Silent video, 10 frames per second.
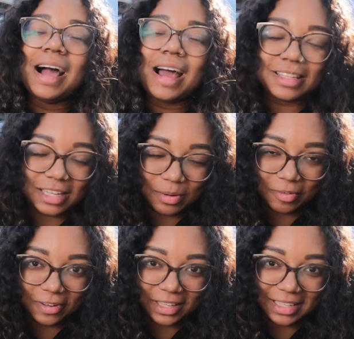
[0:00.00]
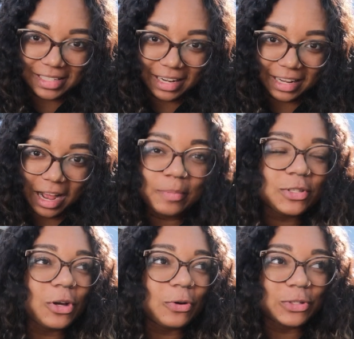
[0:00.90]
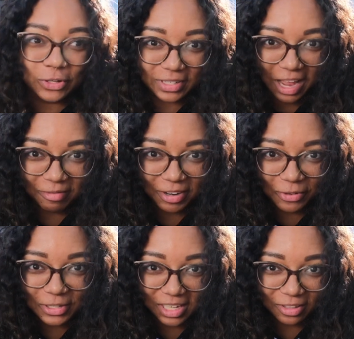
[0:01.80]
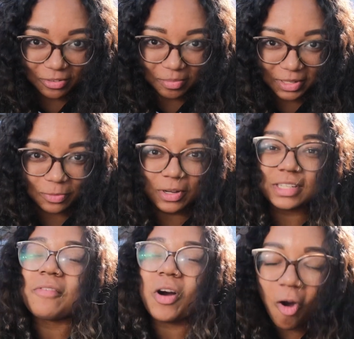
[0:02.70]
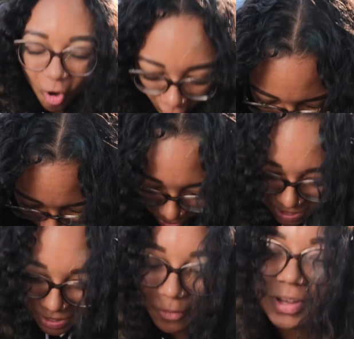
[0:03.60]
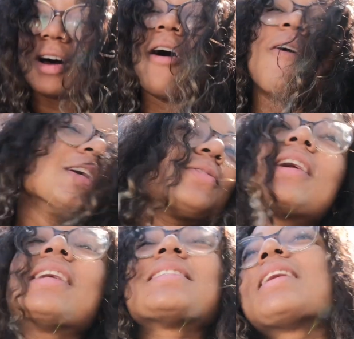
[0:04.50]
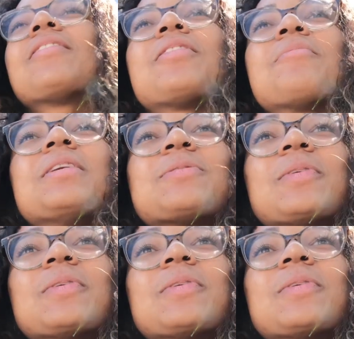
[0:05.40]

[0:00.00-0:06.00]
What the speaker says: And it's gonna be really exciting. I'm so stoked to have my first set of 3-piece wheels. I've always wanted a set of 3-piece